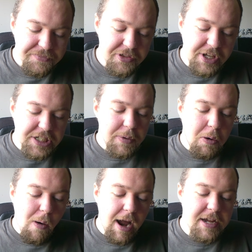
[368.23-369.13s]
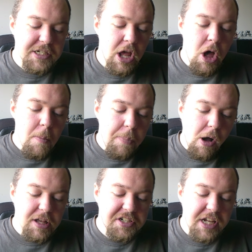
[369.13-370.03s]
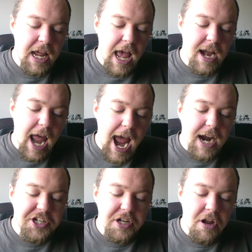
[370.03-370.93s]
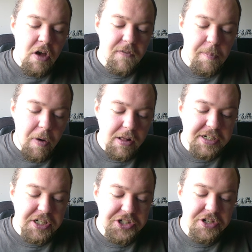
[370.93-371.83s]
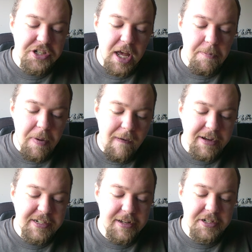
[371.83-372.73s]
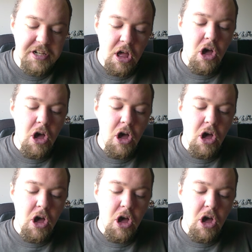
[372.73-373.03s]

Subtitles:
This requires policy and action from politicians and parties.